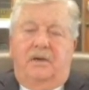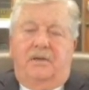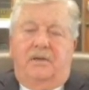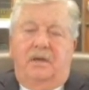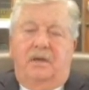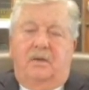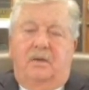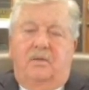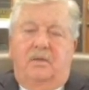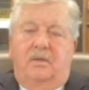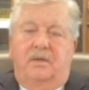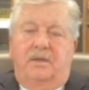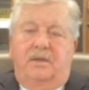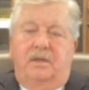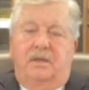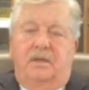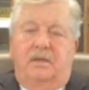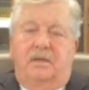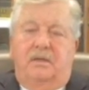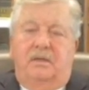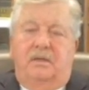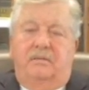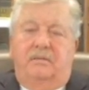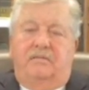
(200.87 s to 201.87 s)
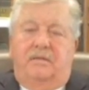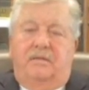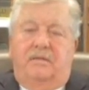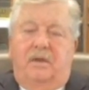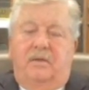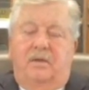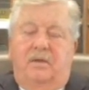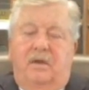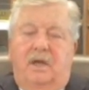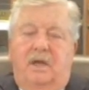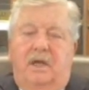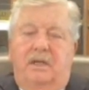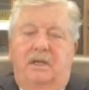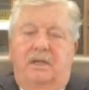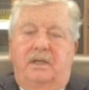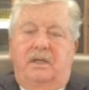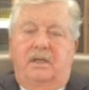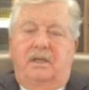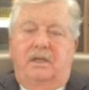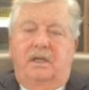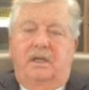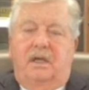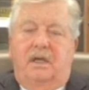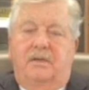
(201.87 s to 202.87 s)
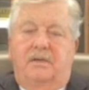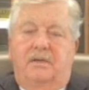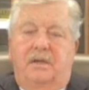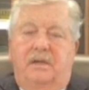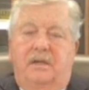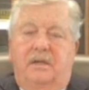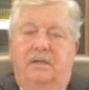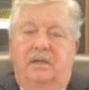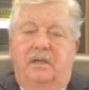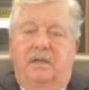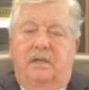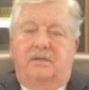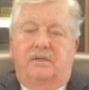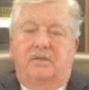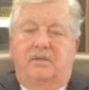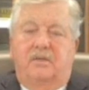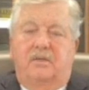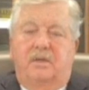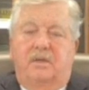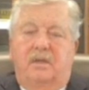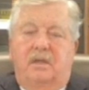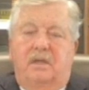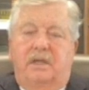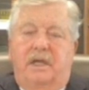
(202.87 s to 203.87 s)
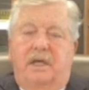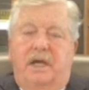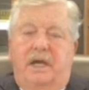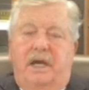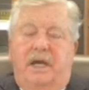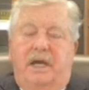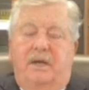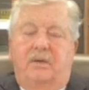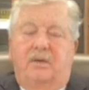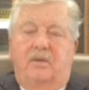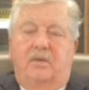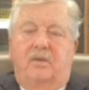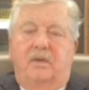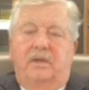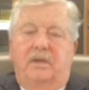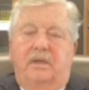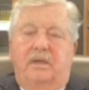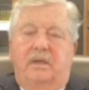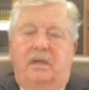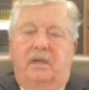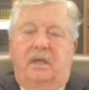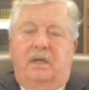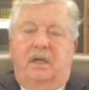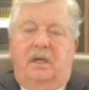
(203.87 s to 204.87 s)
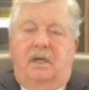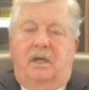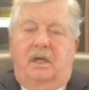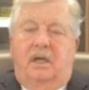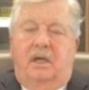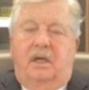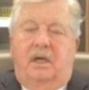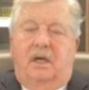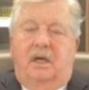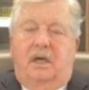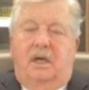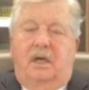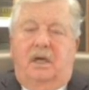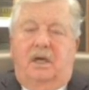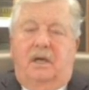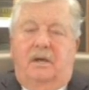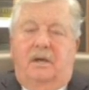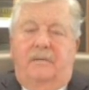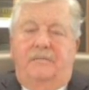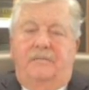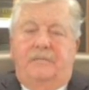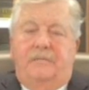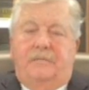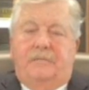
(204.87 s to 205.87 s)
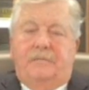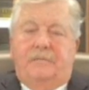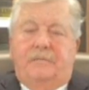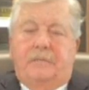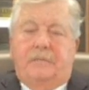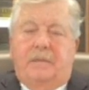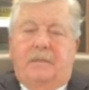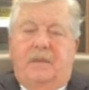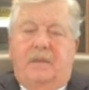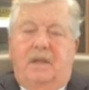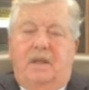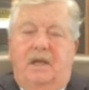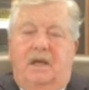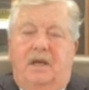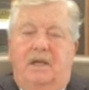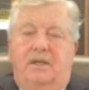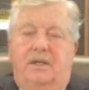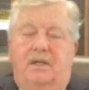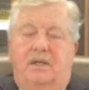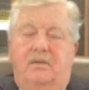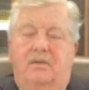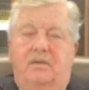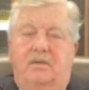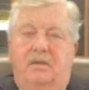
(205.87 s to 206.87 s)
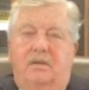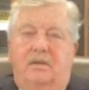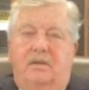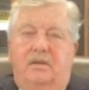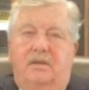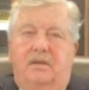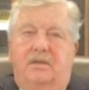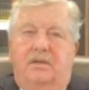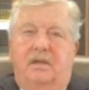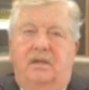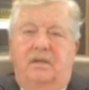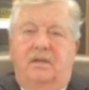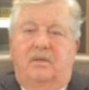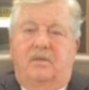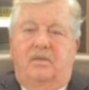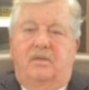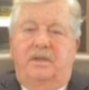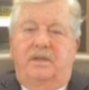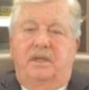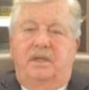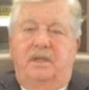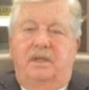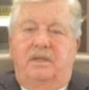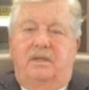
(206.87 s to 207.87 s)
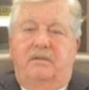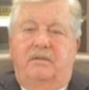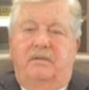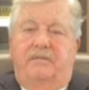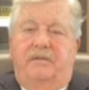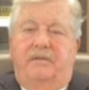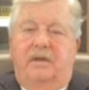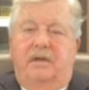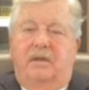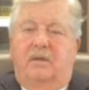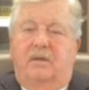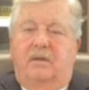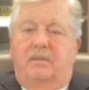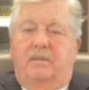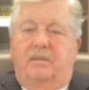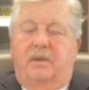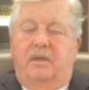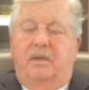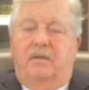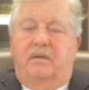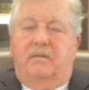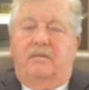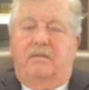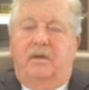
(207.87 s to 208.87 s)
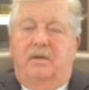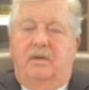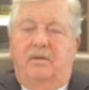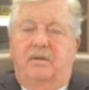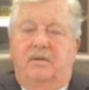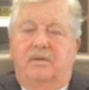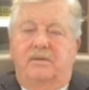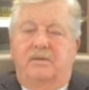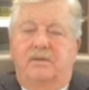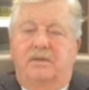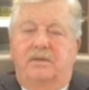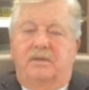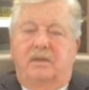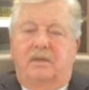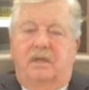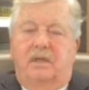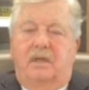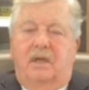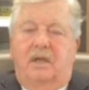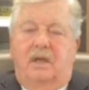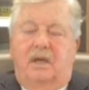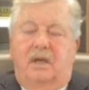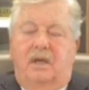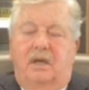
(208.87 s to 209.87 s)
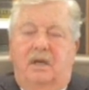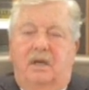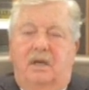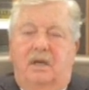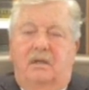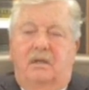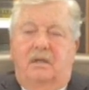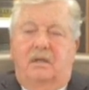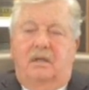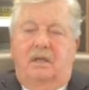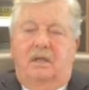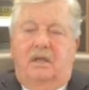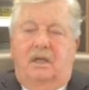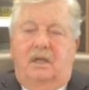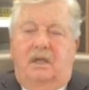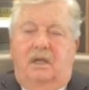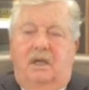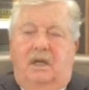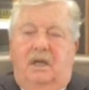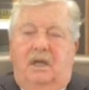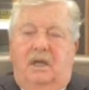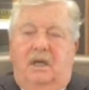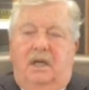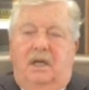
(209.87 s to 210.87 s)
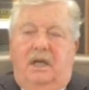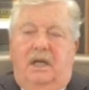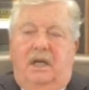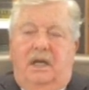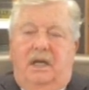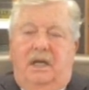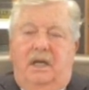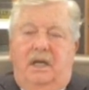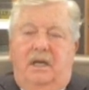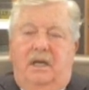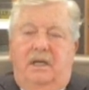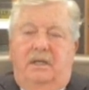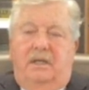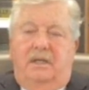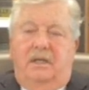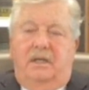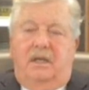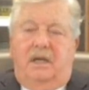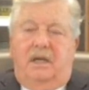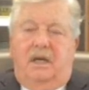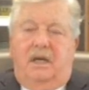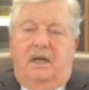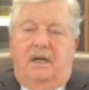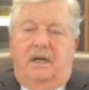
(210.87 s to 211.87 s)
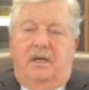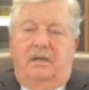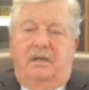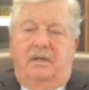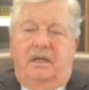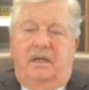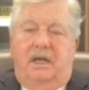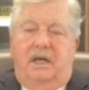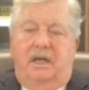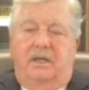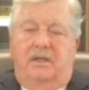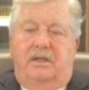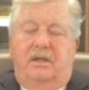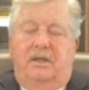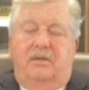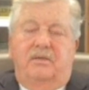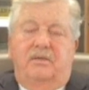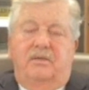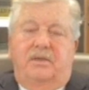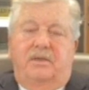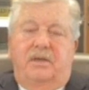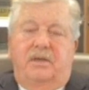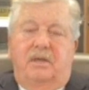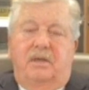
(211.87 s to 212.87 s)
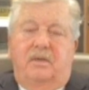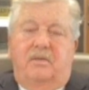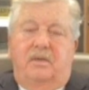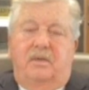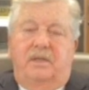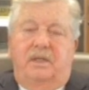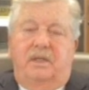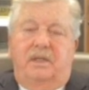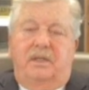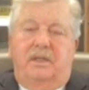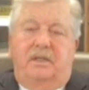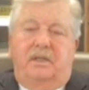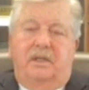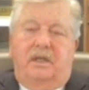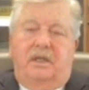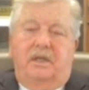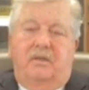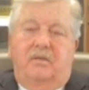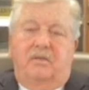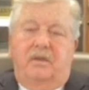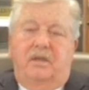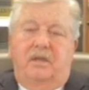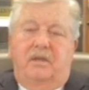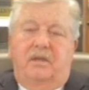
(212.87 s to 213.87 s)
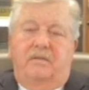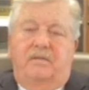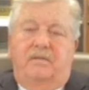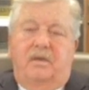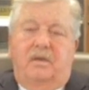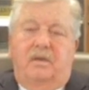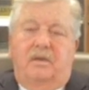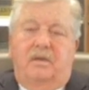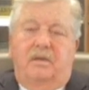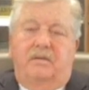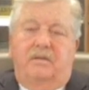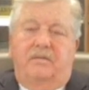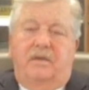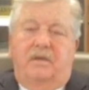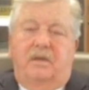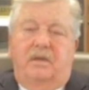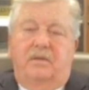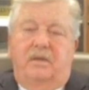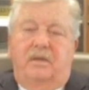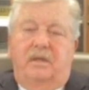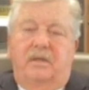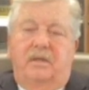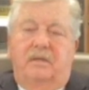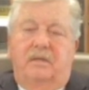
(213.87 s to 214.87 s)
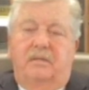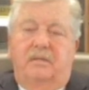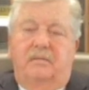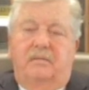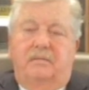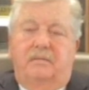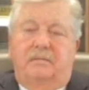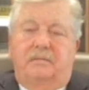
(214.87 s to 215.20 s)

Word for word: I think with the voter I D, I think that's really adequate. Uh, I don't think we need to fingerprint print voters, uh, and I, I don't think we need to get rid of early voting.